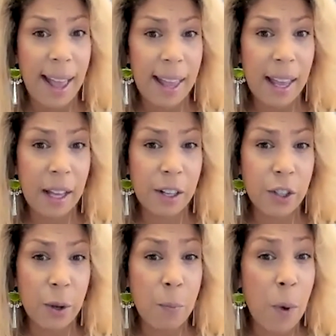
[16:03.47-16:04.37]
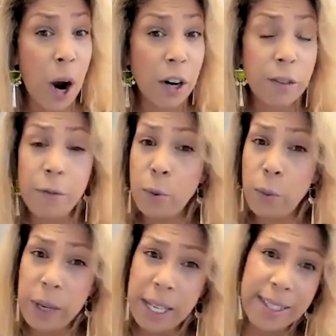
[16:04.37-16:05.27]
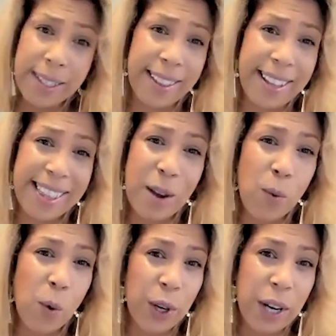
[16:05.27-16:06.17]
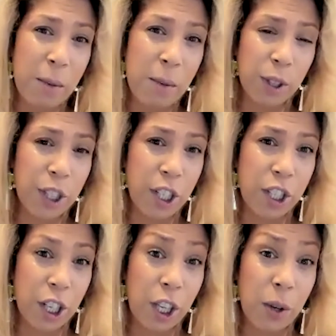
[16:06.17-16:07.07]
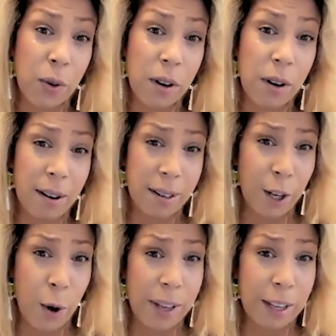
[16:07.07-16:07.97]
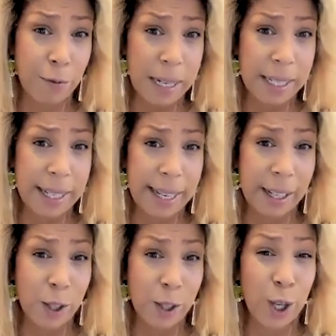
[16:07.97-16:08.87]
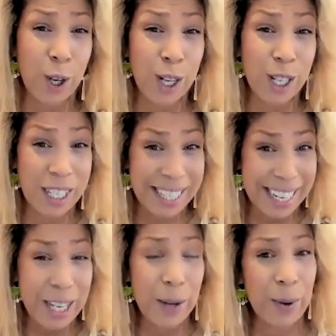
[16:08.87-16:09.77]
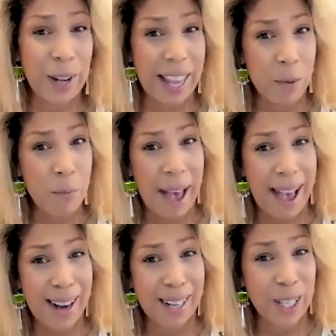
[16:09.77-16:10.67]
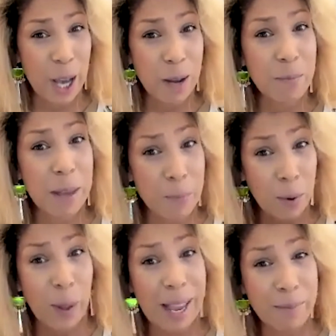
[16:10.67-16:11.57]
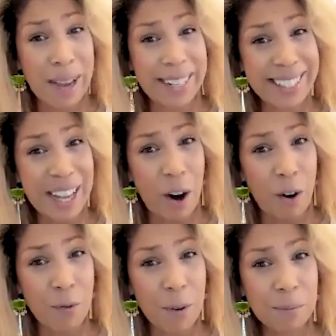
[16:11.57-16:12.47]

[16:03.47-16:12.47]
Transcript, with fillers: And part of the reason that they weren't able to secure ongoing funding to continue to impact young people like myself